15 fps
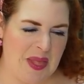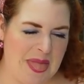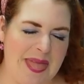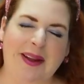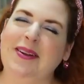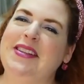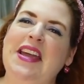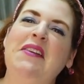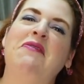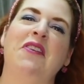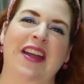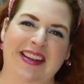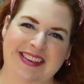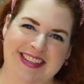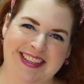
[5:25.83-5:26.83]
They're
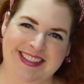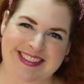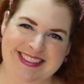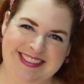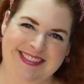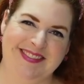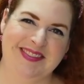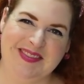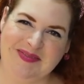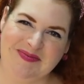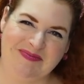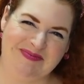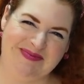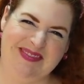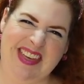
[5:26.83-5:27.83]
different.
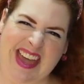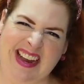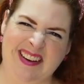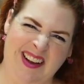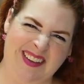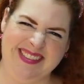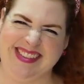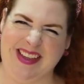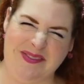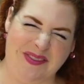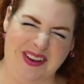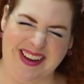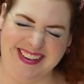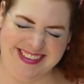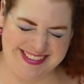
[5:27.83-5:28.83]
They're all
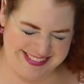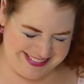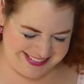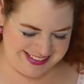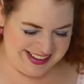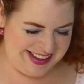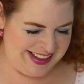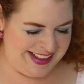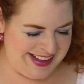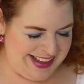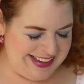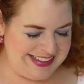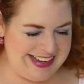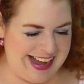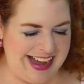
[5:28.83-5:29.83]
different.
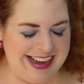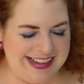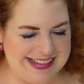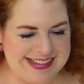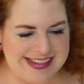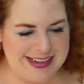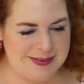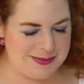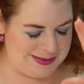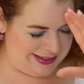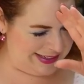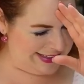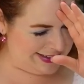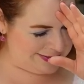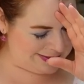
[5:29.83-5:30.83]
Yeah, it's like
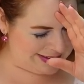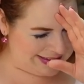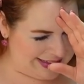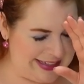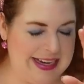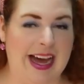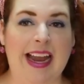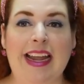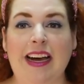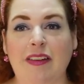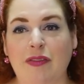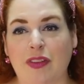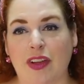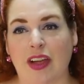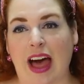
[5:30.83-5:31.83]
really, really not
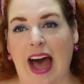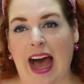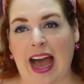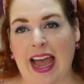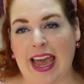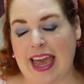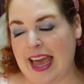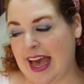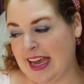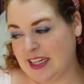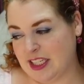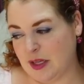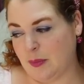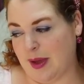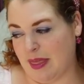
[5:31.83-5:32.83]
helpful. I
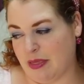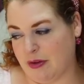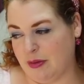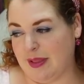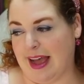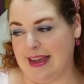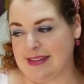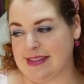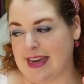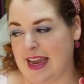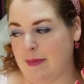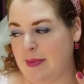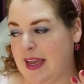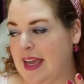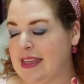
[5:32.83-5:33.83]
actually went through last
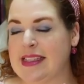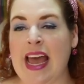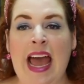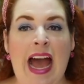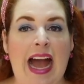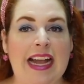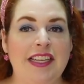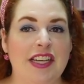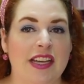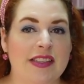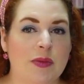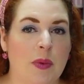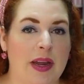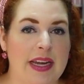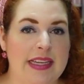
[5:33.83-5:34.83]
night because I
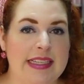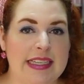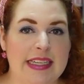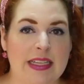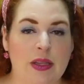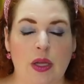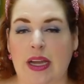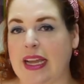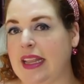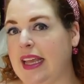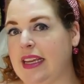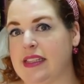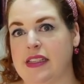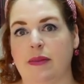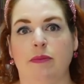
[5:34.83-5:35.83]
just wanted to look at
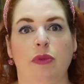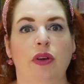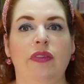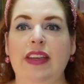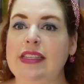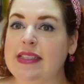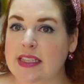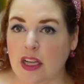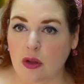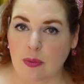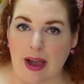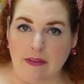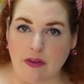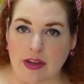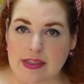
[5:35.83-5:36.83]
like some movie still
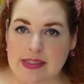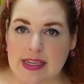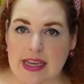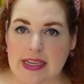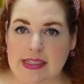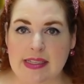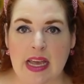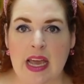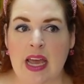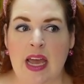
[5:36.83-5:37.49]
references